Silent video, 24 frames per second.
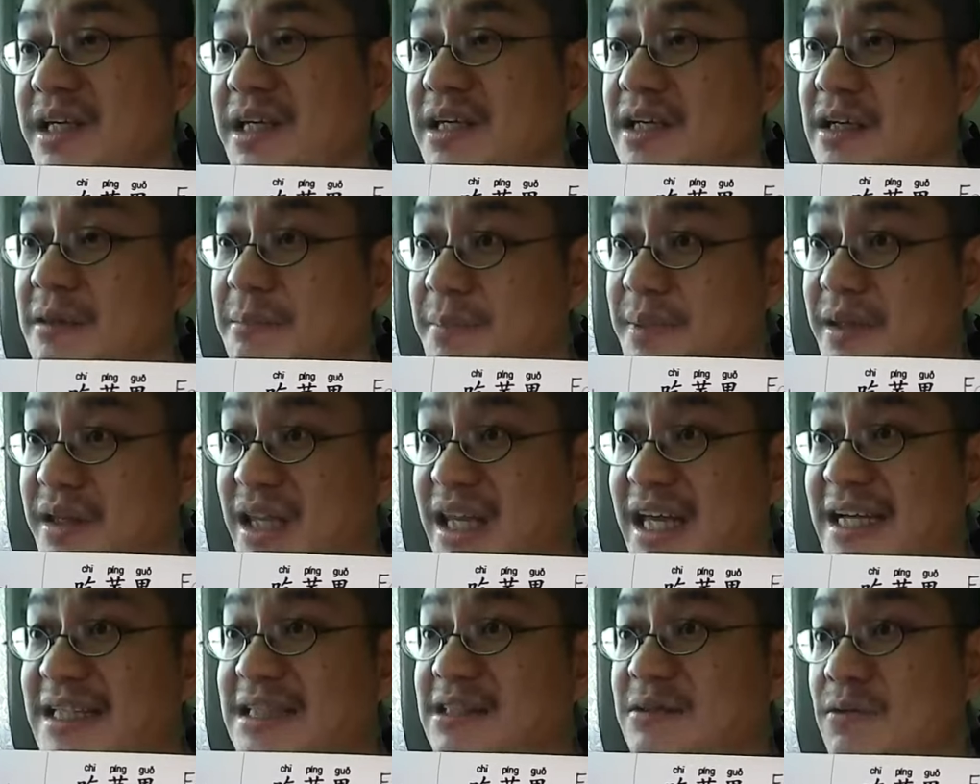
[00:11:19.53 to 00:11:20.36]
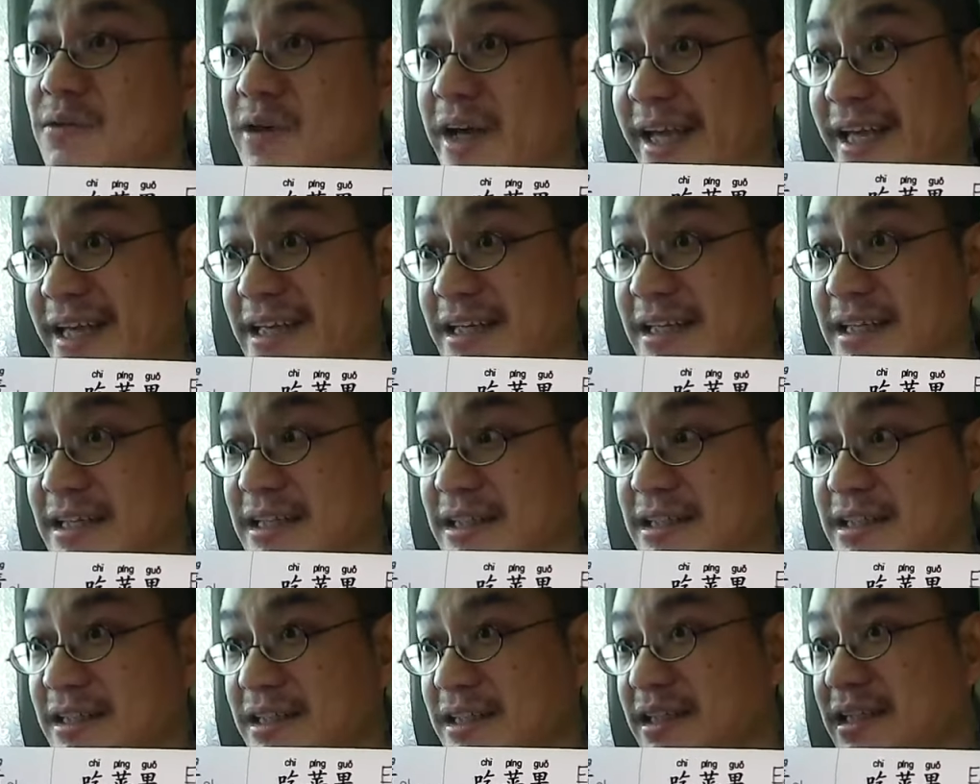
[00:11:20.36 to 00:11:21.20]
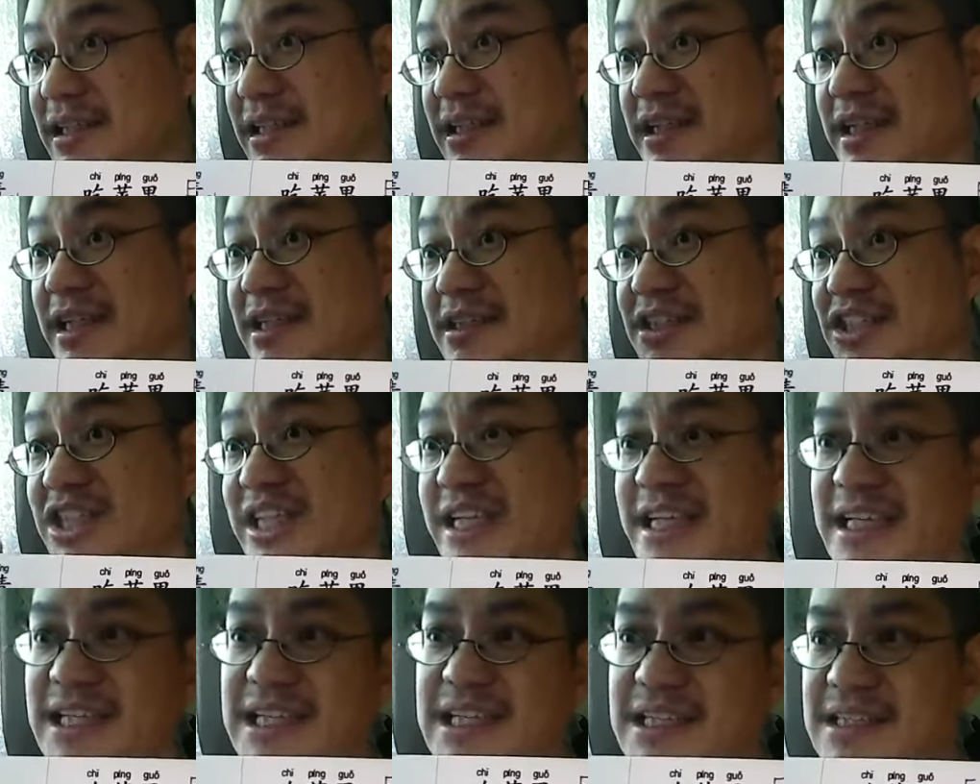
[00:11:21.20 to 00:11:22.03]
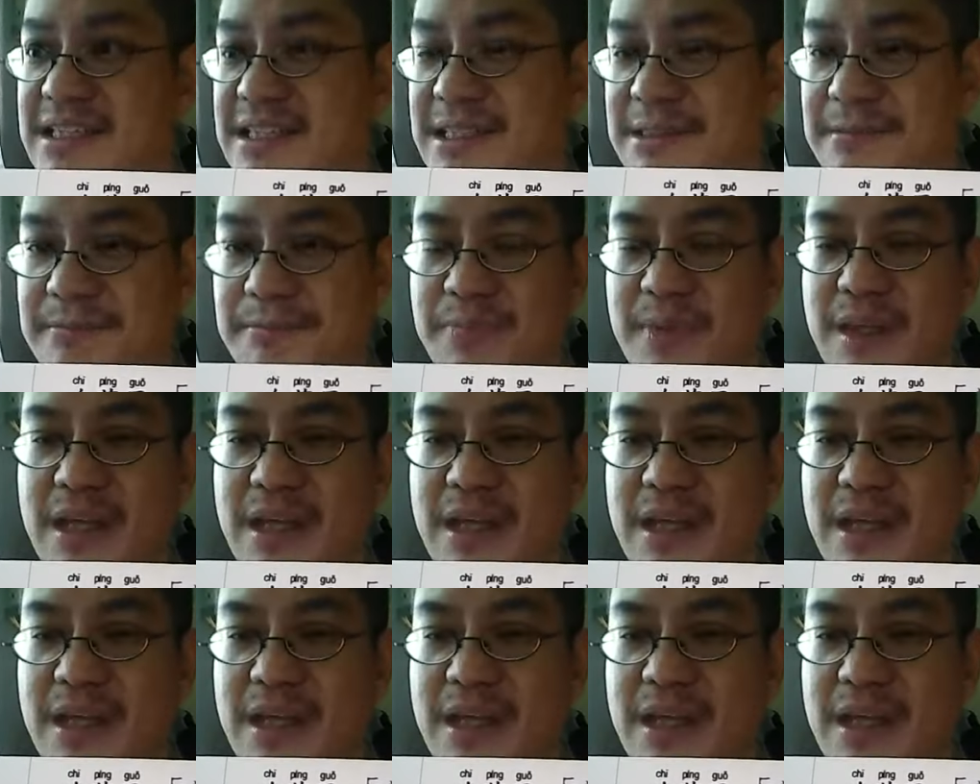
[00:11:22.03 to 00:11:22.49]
in a polite way in Chinese.